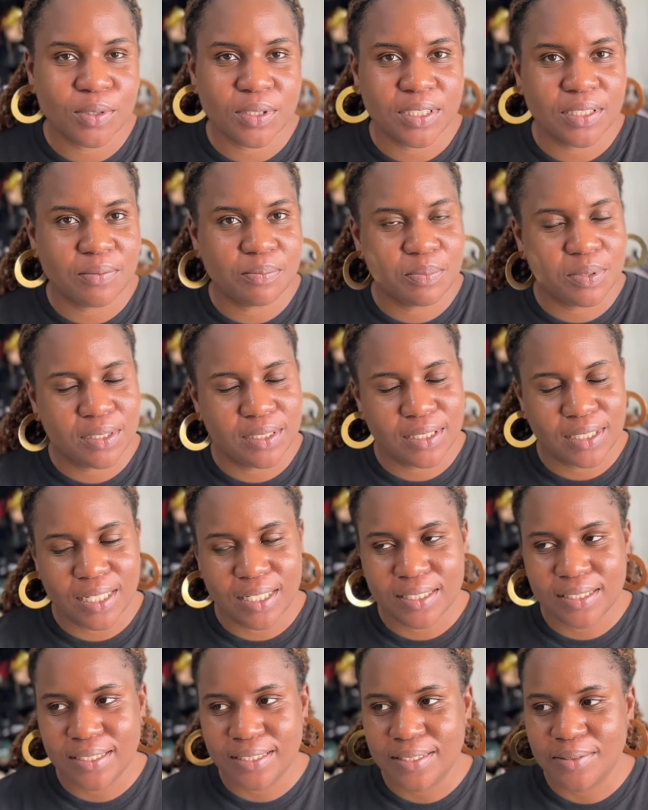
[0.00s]
is a bit
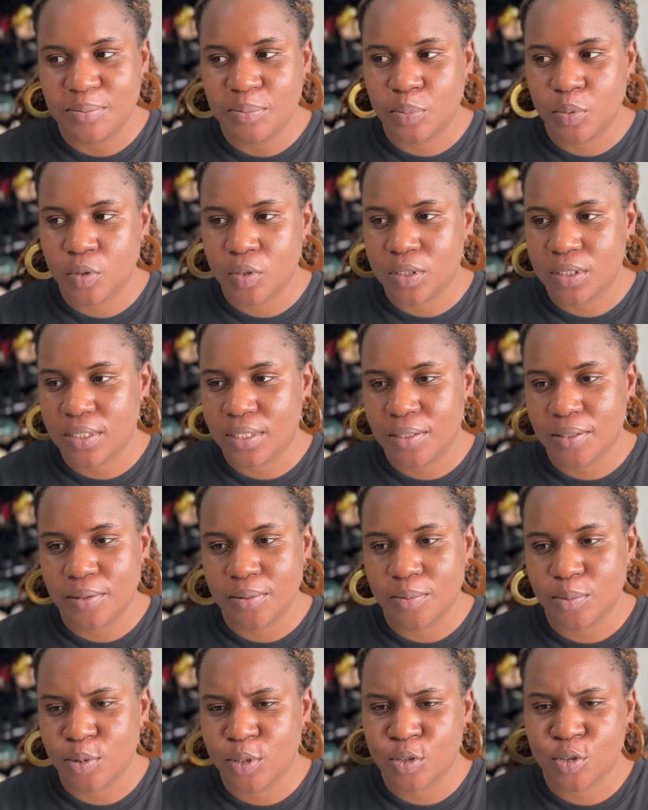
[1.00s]
scanty, but
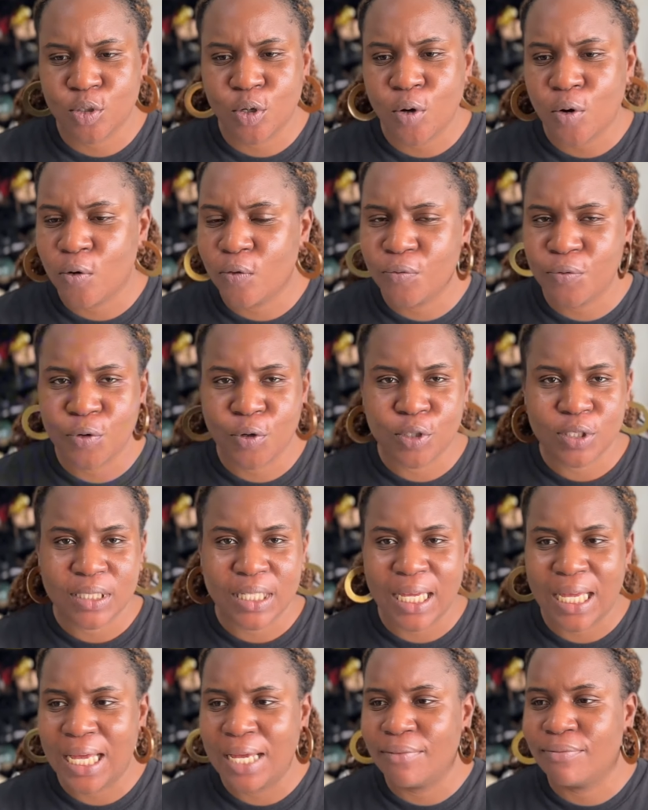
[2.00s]
it's not all vlogs that
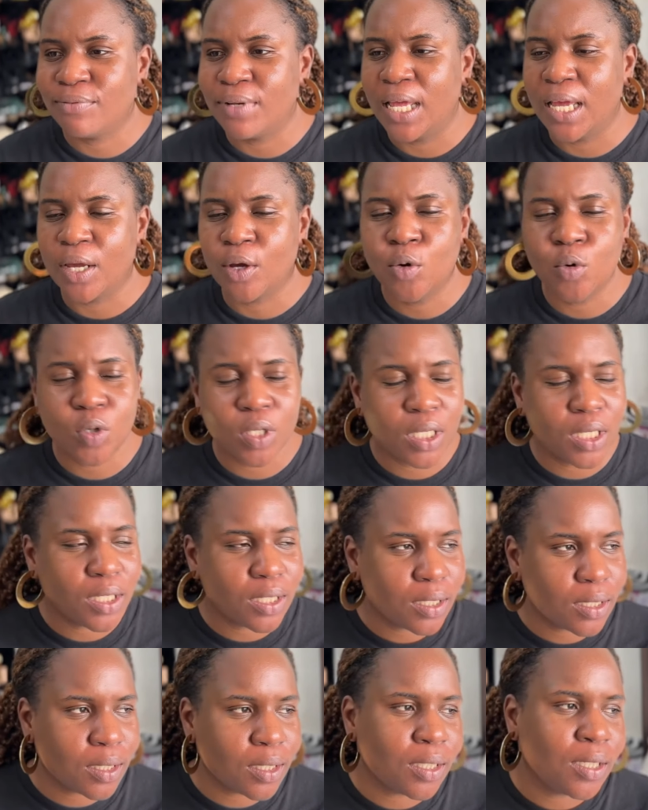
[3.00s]
have like
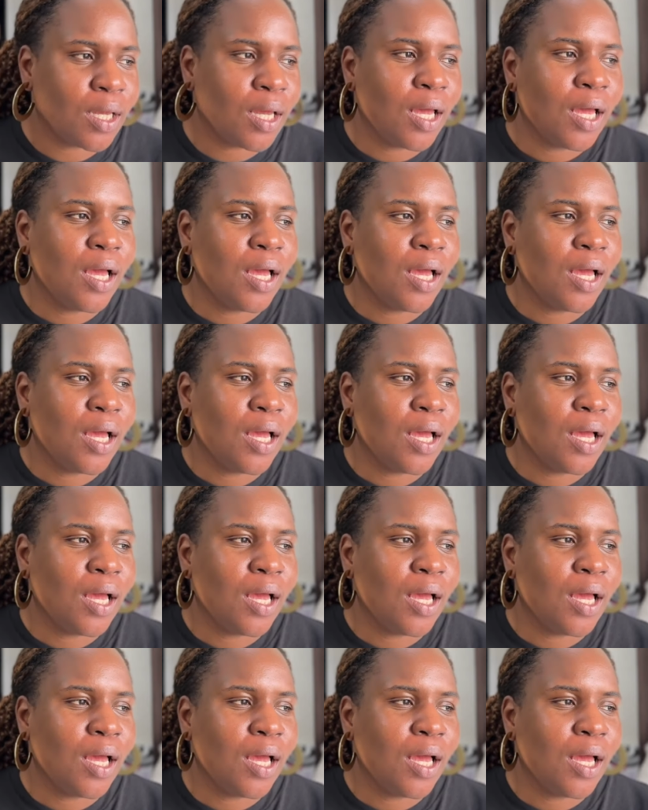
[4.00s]
cooking,